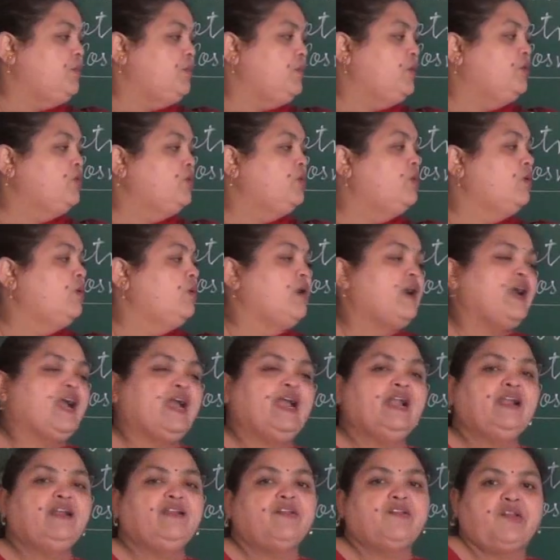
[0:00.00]
blue
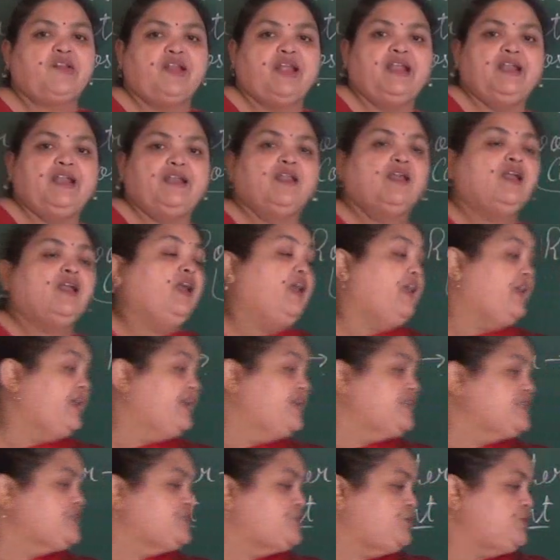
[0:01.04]
and red
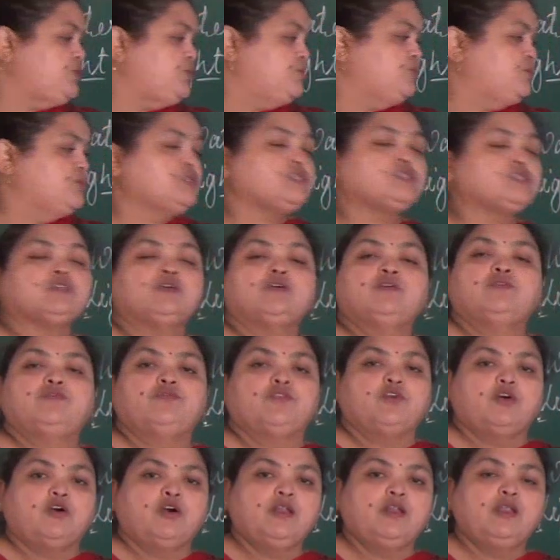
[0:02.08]
is used
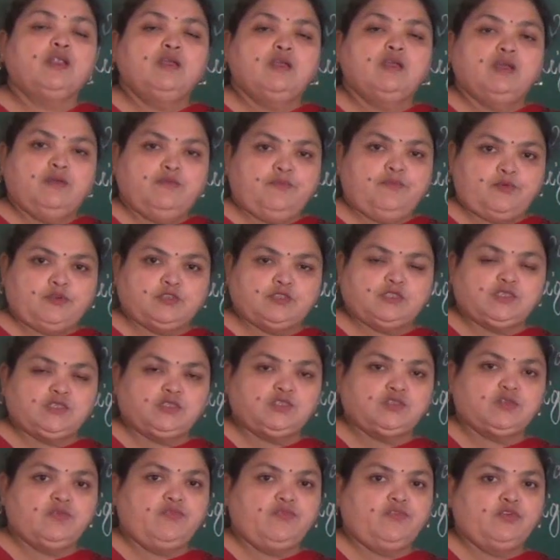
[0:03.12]
for
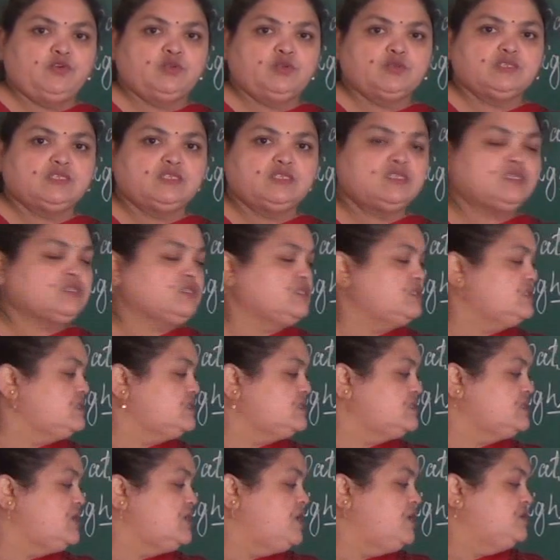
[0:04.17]
process of
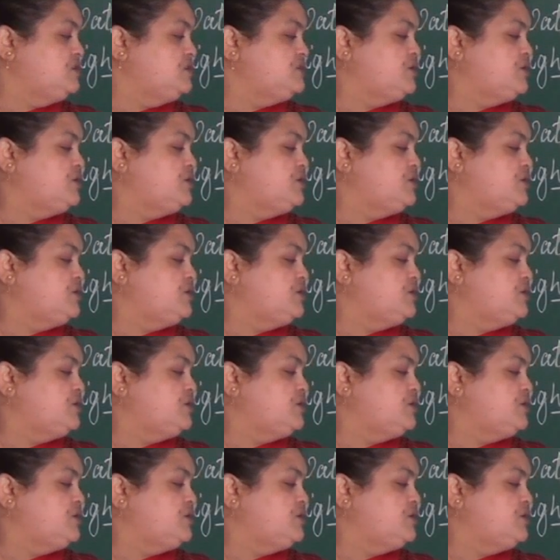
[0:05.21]
photosynthesis.